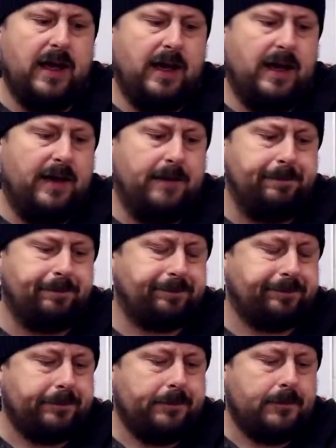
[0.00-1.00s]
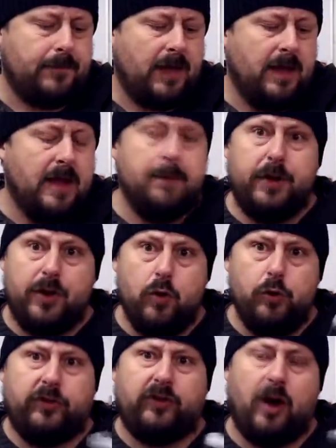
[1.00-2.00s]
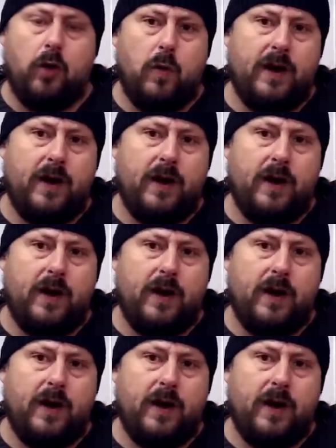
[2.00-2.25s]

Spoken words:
But also,